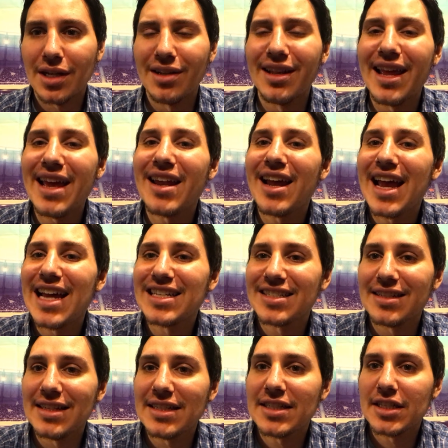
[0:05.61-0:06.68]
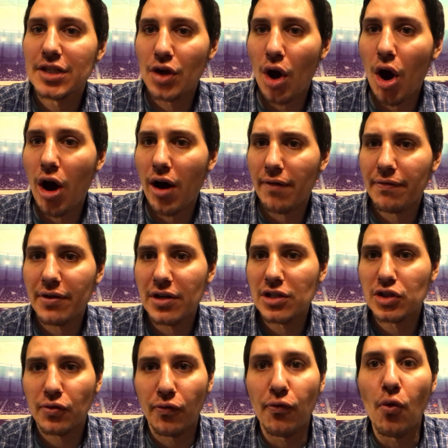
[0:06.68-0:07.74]
Atlanta has listened to
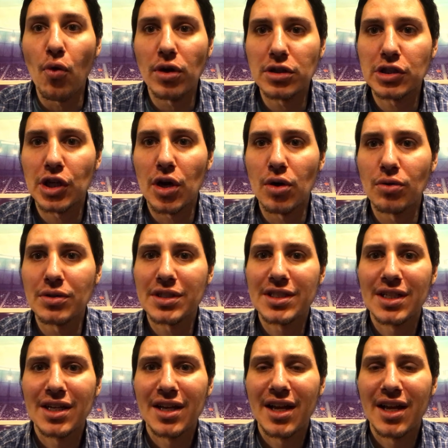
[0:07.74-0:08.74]
offers for Jones,